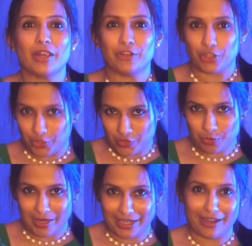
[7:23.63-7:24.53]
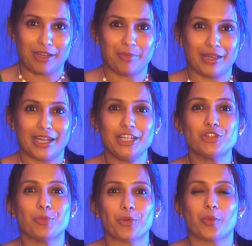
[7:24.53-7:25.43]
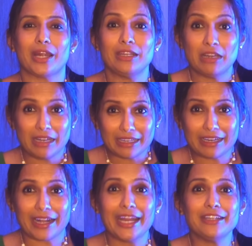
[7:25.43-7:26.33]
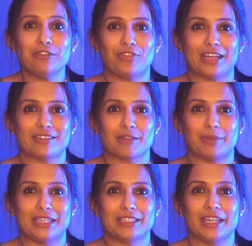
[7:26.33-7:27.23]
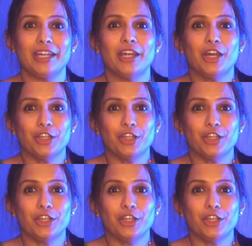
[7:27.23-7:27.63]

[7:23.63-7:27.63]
introduced by RBI to provide greater flexibility